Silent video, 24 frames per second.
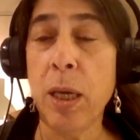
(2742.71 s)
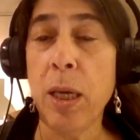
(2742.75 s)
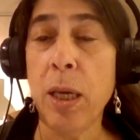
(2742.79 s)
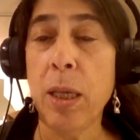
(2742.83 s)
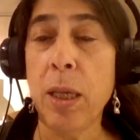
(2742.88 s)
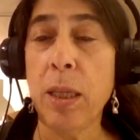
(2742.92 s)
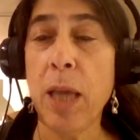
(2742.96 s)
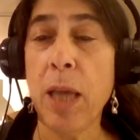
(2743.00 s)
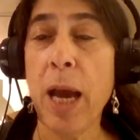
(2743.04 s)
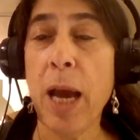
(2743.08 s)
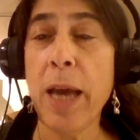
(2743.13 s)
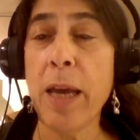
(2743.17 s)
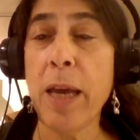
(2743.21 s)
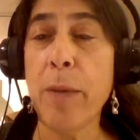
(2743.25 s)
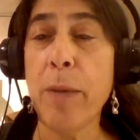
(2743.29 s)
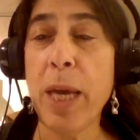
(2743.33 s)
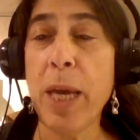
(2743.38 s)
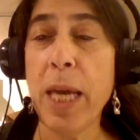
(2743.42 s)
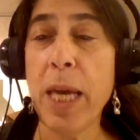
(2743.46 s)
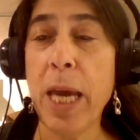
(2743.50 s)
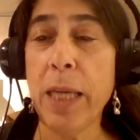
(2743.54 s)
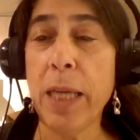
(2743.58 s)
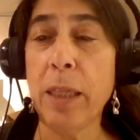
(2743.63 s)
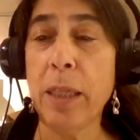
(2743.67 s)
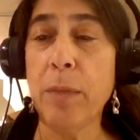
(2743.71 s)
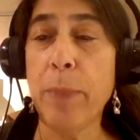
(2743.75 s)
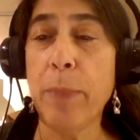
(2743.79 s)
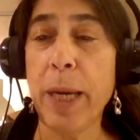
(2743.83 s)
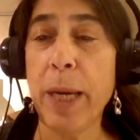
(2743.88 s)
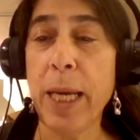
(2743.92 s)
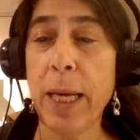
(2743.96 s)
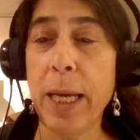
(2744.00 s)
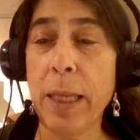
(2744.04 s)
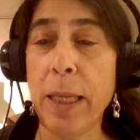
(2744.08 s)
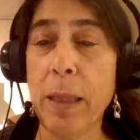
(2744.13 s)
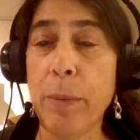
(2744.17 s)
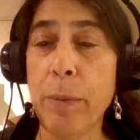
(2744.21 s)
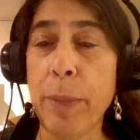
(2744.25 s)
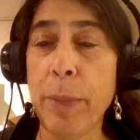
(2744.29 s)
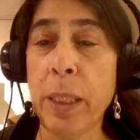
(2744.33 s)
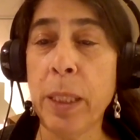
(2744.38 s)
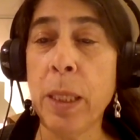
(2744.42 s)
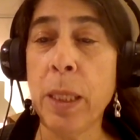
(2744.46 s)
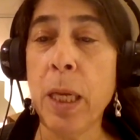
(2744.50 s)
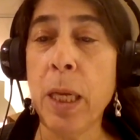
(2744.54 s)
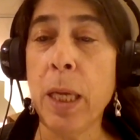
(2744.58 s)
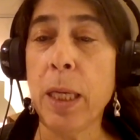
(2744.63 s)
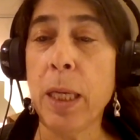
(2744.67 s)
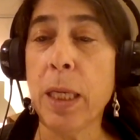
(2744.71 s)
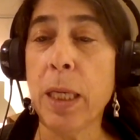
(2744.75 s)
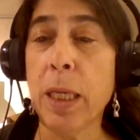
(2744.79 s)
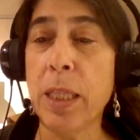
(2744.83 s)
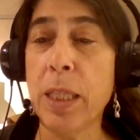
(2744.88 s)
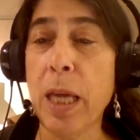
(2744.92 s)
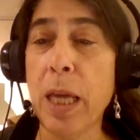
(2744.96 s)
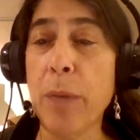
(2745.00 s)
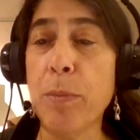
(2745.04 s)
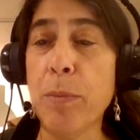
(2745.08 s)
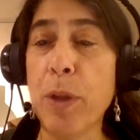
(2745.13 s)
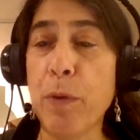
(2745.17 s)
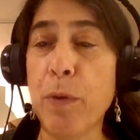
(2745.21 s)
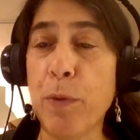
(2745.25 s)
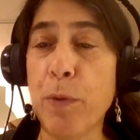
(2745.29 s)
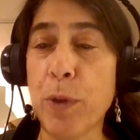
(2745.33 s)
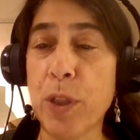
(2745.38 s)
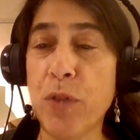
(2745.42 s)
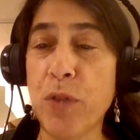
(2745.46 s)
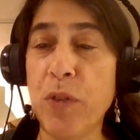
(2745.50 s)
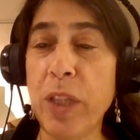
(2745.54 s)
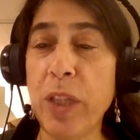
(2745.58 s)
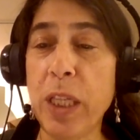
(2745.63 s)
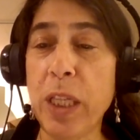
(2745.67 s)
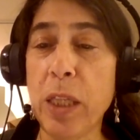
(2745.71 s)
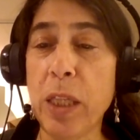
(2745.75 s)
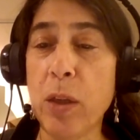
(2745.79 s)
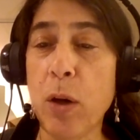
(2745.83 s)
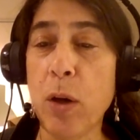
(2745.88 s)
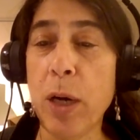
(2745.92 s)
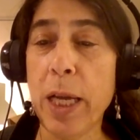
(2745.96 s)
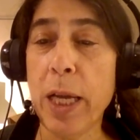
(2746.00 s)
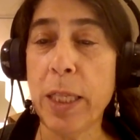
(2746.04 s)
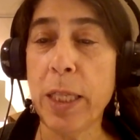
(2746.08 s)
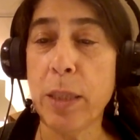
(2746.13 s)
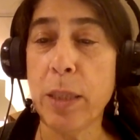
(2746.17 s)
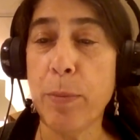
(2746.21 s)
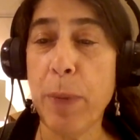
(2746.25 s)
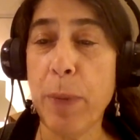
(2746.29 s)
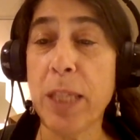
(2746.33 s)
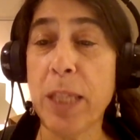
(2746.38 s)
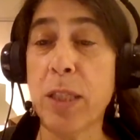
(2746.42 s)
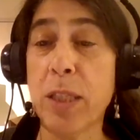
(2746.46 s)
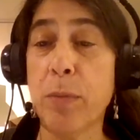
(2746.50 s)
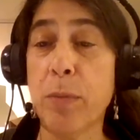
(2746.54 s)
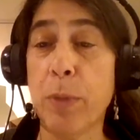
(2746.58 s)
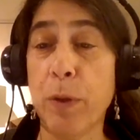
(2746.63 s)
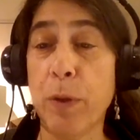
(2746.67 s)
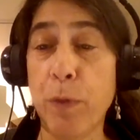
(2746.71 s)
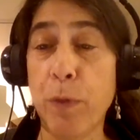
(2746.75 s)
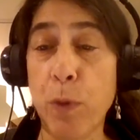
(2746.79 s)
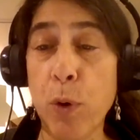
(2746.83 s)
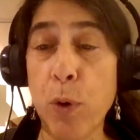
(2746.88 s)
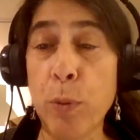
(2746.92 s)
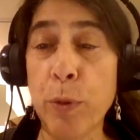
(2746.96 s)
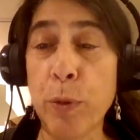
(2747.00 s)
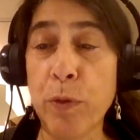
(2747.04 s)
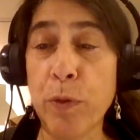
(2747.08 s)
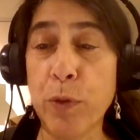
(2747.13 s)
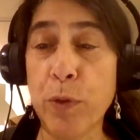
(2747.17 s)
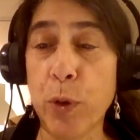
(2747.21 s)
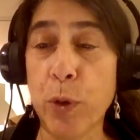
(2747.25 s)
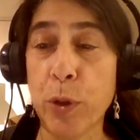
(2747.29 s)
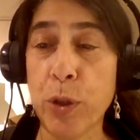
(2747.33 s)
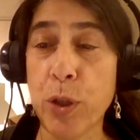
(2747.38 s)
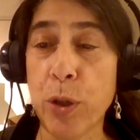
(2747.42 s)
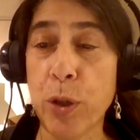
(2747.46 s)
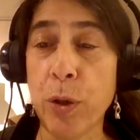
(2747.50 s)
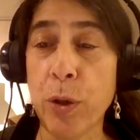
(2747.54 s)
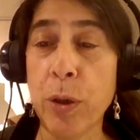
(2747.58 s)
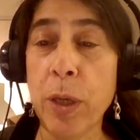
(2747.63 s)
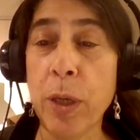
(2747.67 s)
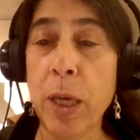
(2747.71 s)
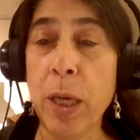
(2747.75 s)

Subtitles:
The IMA, headed by Edelman, condemned the forced feeding law as a possible form of torture.